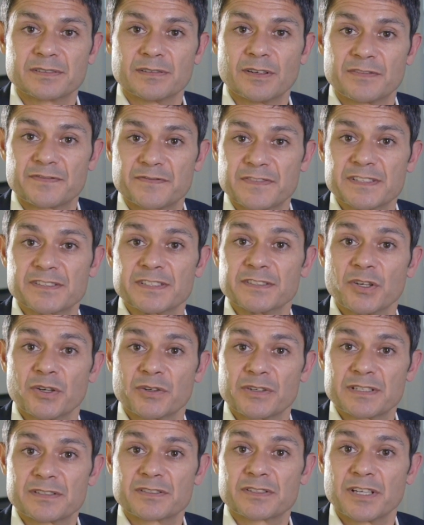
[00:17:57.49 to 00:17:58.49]
of fizzy
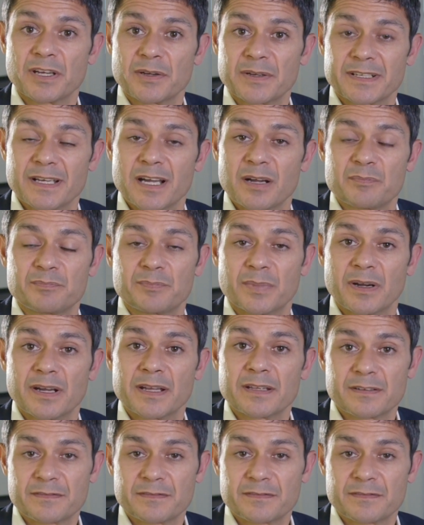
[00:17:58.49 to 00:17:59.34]
orange going up by